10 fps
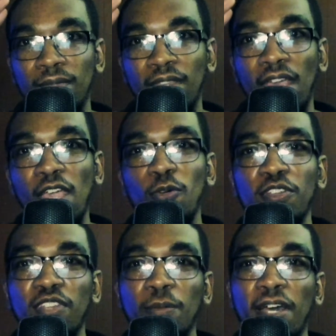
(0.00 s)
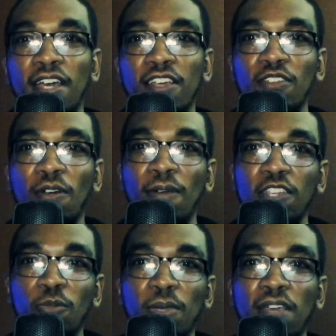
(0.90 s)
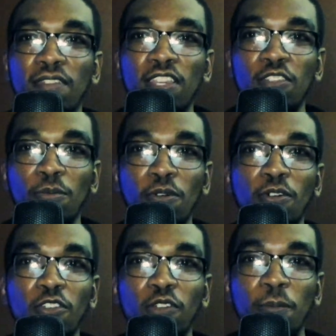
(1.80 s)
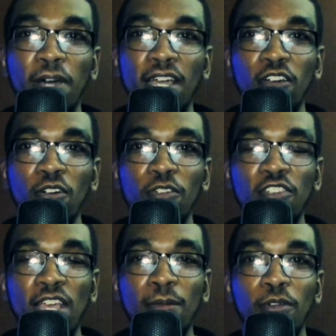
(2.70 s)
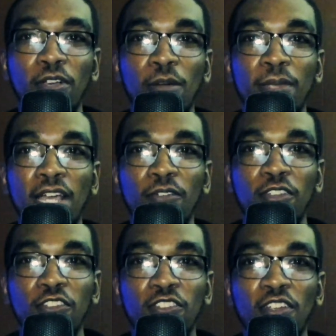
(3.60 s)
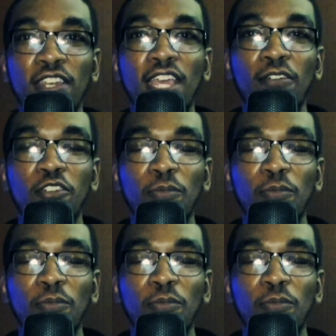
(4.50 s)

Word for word: Hey, what is up, guys? Alright, so we have the spoilers for the Black Clover chapter coming out this Sunday, which,